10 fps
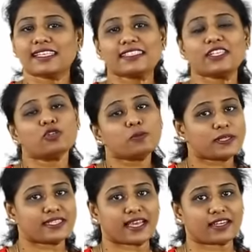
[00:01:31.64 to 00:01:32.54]

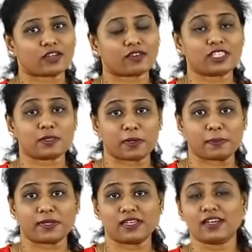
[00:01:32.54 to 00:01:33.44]
62% of these
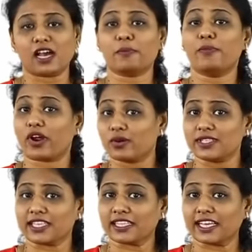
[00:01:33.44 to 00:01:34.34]
people are
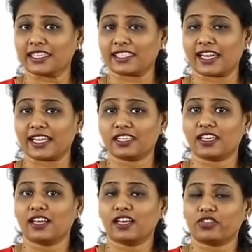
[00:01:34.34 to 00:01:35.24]
browsing the internet
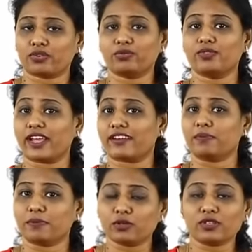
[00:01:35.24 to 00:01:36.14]
through their
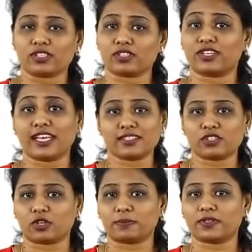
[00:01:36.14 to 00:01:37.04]
computers or
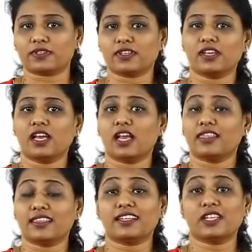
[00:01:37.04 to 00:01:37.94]
desktops.
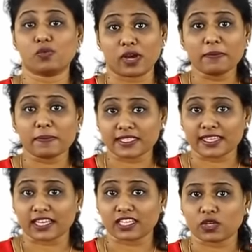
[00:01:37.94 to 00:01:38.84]

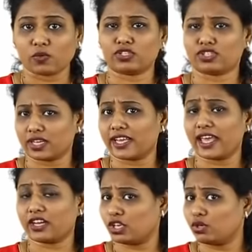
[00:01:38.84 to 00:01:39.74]
31%, which is
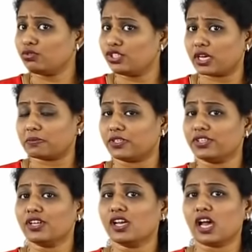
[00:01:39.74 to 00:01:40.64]
again a huge
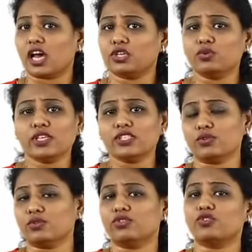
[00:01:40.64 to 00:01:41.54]
number, are doing
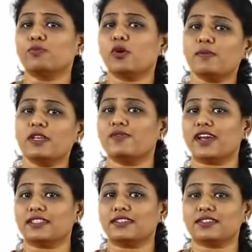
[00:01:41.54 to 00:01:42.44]
so through mobile
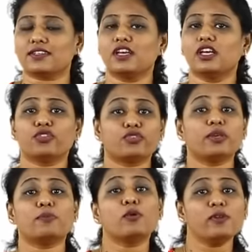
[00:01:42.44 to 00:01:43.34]
devices,
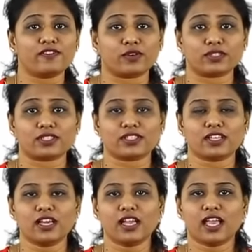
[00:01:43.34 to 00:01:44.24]
through their mobile phones.
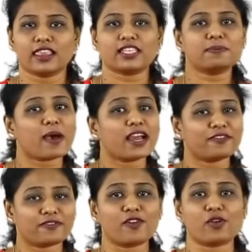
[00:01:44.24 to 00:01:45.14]
The
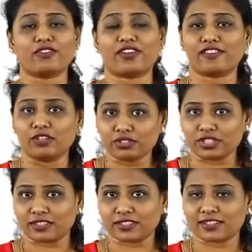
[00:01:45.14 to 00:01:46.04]
smartphone
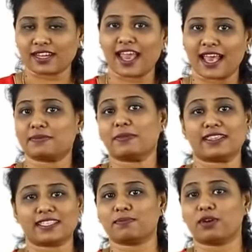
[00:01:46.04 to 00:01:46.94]
revolution has
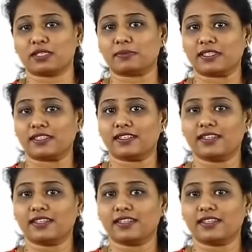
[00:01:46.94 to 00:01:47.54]
made this possible.